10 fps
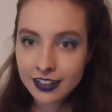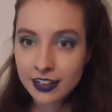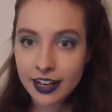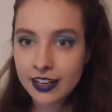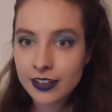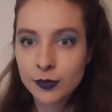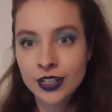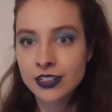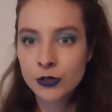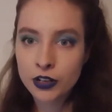Get it? We're
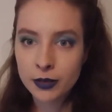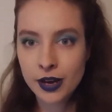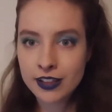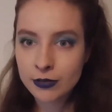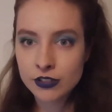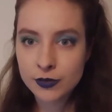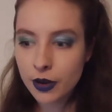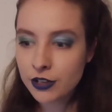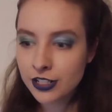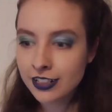talking about the laws of
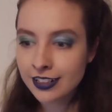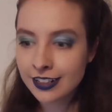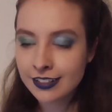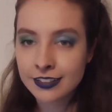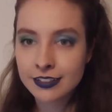motion and...